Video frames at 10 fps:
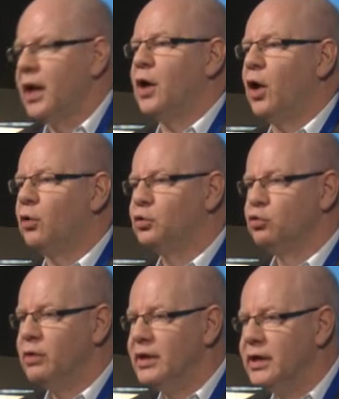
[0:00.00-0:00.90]
and how
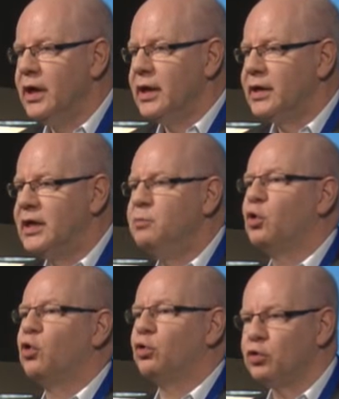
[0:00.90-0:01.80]
to really keep
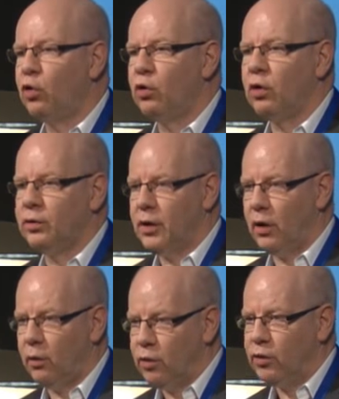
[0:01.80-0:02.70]
the control on
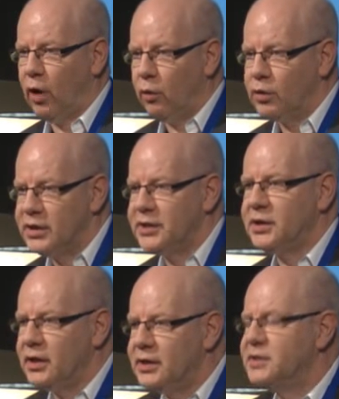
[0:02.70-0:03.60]
our, our
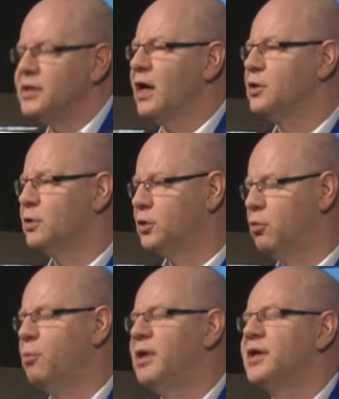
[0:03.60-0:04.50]
data inside the, the
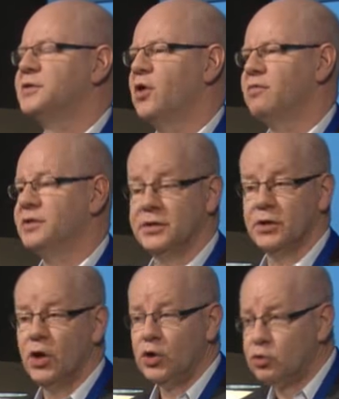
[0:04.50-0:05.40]
public services.